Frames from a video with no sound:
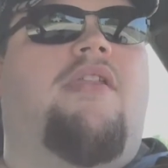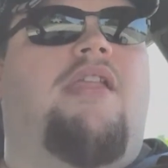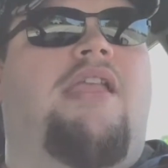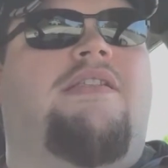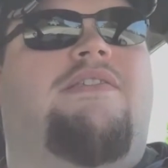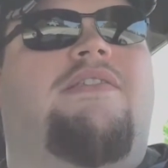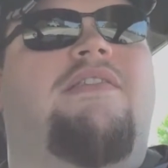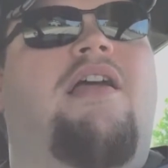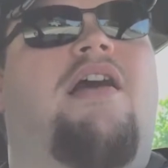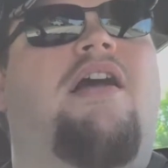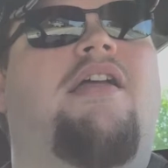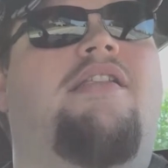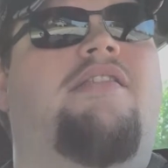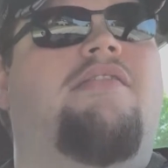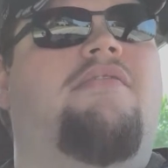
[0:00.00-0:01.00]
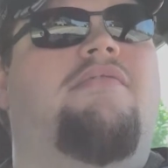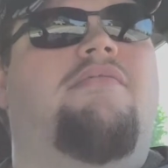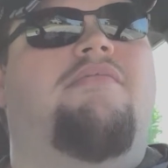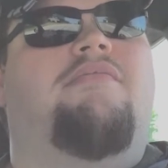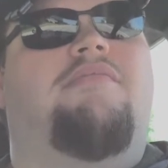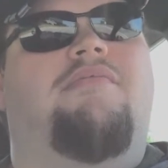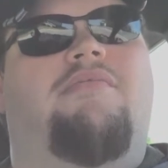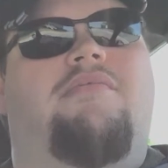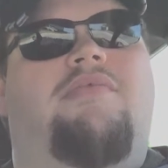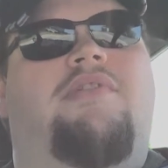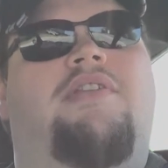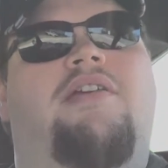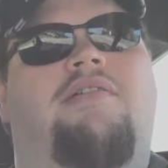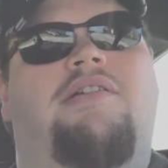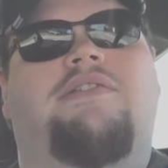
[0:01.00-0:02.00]
It's not,
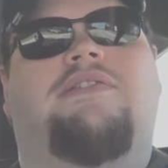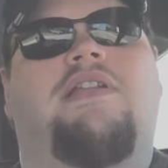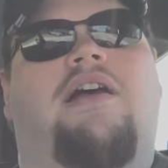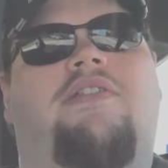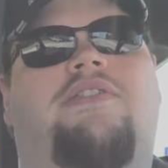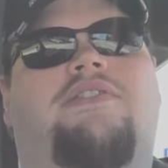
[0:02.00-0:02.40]
it's not